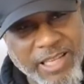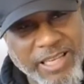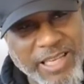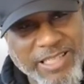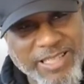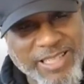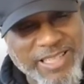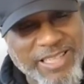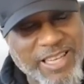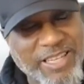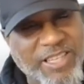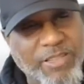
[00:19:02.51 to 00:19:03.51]
the list is
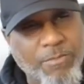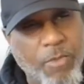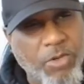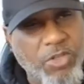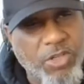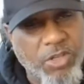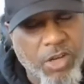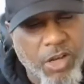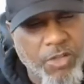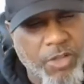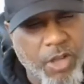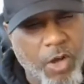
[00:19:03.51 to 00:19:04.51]
getting small.
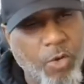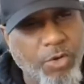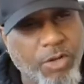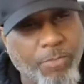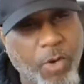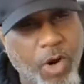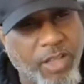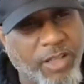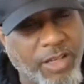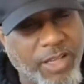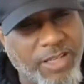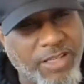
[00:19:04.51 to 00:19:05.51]
uh, the older part of
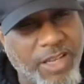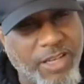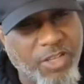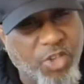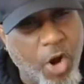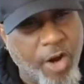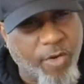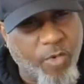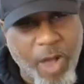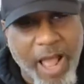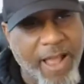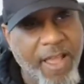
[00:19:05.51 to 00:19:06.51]
the list is getting shorter.
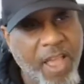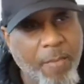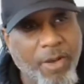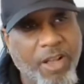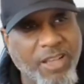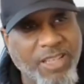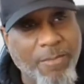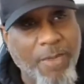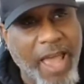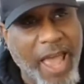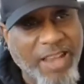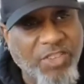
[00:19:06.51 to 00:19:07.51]
Why? Because I'm
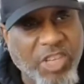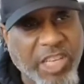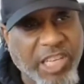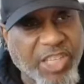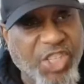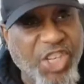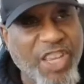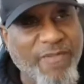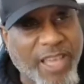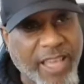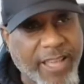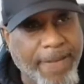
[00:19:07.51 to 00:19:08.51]
actually
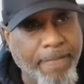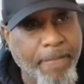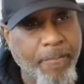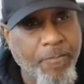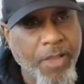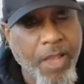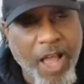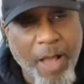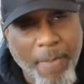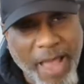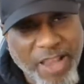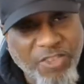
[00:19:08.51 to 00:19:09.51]
achieving it.
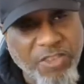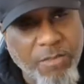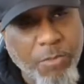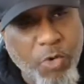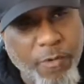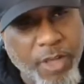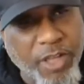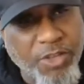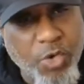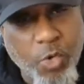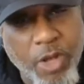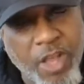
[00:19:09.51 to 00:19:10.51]
I'm actually moving
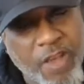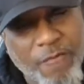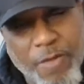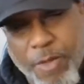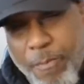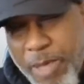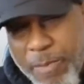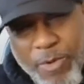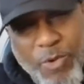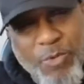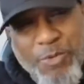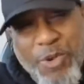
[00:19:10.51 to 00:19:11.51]
into it. For the
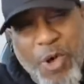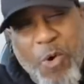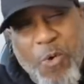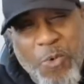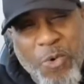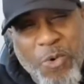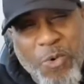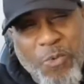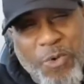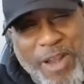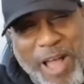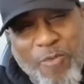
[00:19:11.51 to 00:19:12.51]
people who know
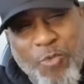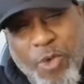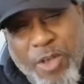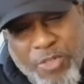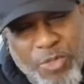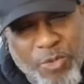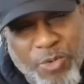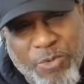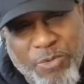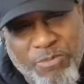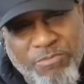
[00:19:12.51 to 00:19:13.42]
what I've went through